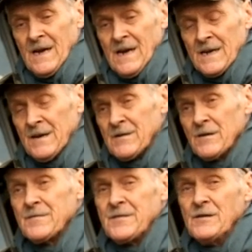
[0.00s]
And I've
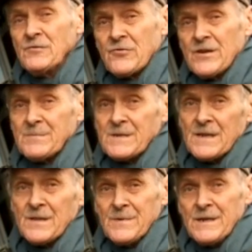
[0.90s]
done a few trips
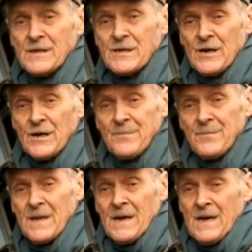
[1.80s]
in the meantime,
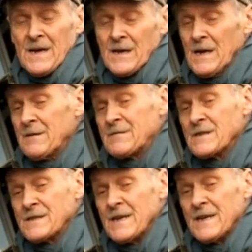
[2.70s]
and I have
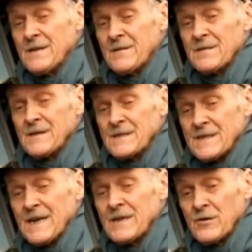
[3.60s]
to say that the
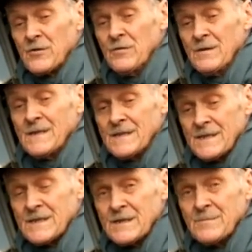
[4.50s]
standard cooling
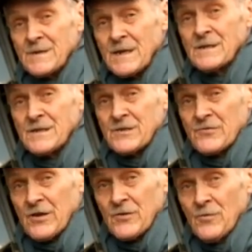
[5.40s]
system does
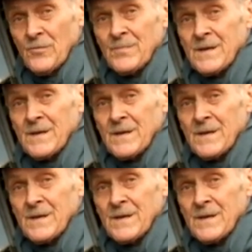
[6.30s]
struggle.